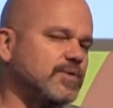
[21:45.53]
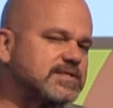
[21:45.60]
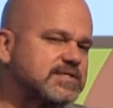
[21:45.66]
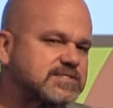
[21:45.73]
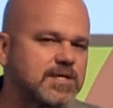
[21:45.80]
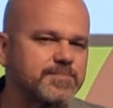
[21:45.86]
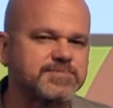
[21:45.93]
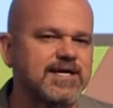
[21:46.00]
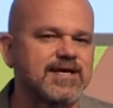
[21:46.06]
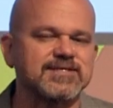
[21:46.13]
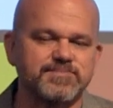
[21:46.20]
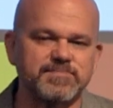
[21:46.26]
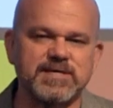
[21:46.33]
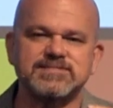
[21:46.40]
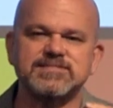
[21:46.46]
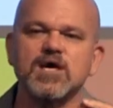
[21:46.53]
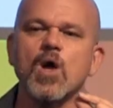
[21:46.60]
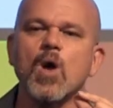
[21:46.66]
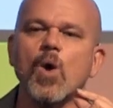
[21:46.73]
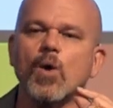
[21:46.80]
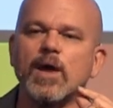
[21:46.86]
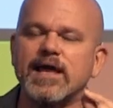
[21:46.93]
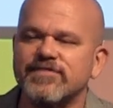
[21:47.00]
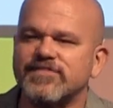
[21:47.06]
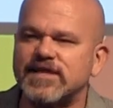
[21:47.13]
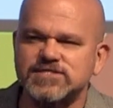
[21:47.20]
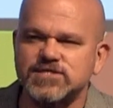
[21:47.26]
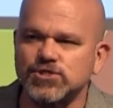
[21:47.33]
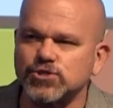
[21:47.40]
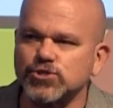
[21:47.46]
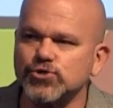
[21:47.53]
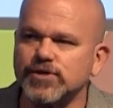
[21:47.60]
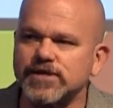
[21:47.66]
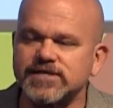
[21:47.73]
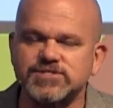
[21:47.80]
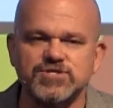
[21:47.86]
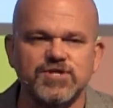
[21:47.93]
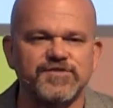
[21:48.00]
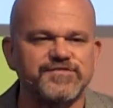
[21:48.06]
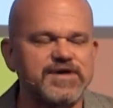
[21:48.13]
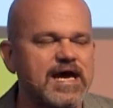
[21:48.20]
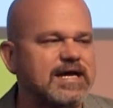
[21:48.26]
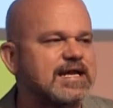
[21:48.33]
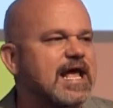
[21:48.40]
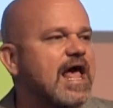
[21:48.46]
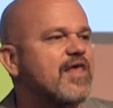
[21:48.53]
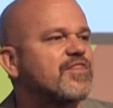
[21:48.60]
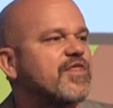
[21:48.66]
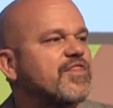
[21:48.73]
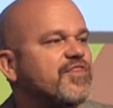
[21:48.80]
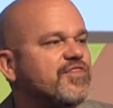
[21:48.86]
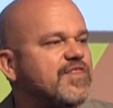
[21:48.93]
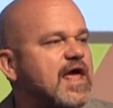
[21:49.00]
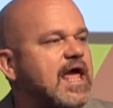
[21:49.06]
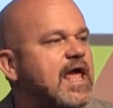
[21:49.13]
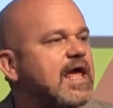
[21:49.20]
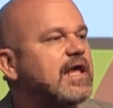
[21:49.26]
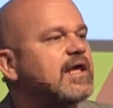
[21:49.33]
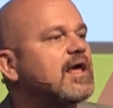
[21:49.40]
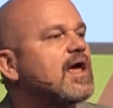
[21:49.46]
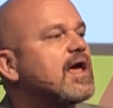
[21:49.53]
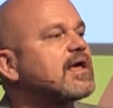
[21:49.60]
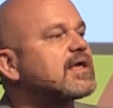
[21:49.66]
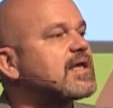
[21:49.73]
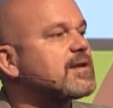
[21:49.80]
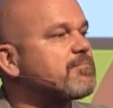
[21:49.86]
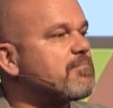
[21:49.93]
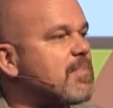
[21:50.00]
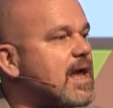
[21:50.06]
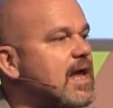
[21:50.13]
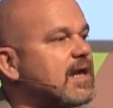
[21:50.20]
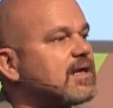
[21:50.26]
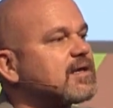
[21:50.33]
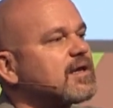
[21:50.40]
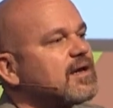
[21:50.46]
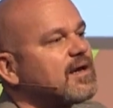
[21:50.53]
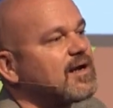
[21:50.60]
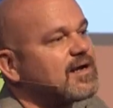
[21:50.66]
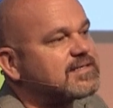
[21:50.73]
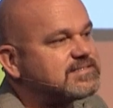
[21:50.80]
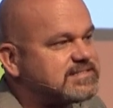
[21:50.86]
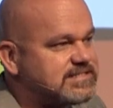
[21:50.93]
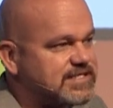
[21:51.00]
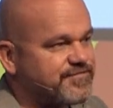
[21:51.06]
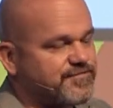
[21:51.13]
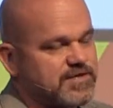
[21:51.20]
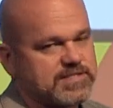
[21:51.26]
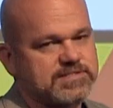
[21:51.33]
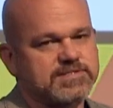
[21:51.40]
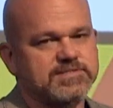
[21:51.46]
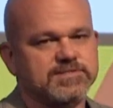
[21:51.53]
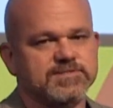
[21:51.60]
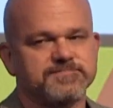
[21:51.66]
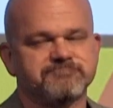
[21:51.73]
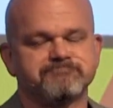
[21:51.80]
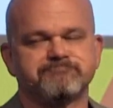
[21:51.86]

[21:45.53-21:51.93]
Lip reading: And the subtext means he's alluding to the fact that they can make a difference.